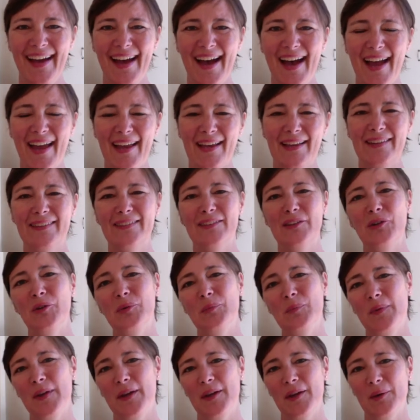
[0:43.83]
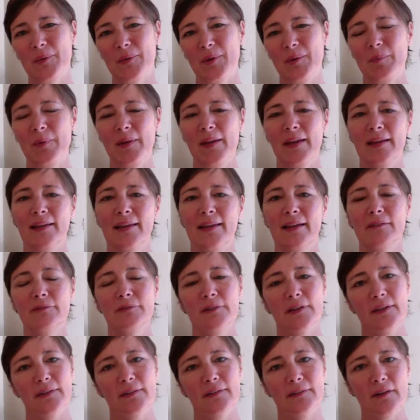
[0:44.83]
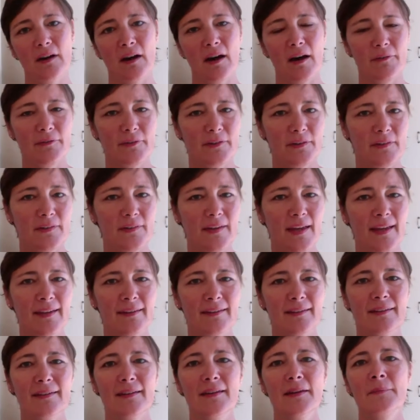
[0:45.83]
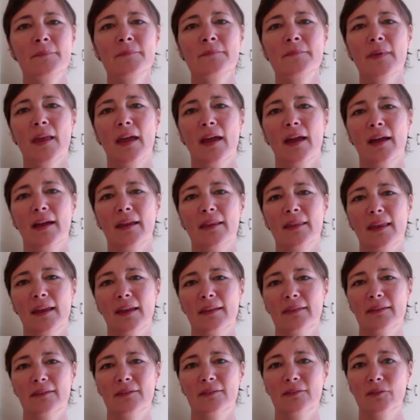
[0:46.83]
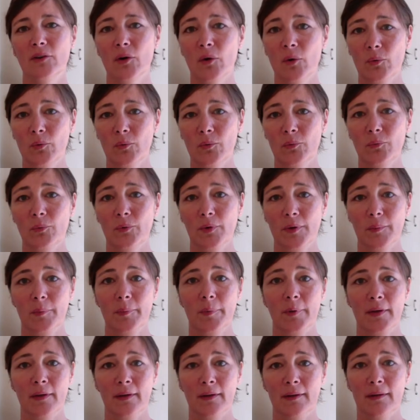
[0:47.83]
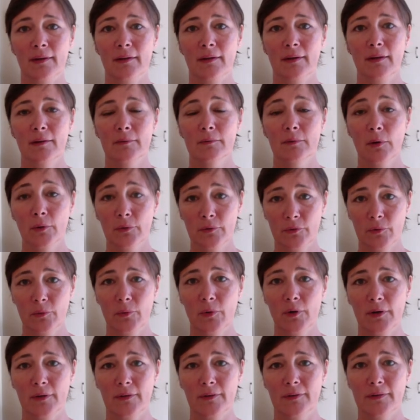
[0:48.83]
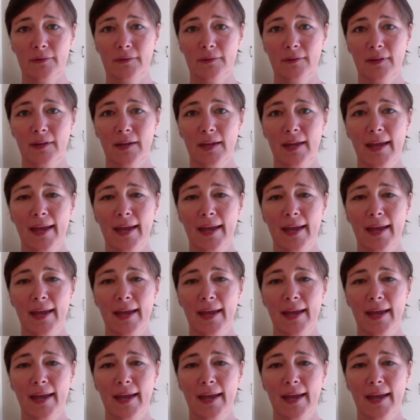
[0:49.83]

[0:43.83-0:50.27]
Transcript: I assumed that it would be a lovely soft scent and that the stone would be rose quartz.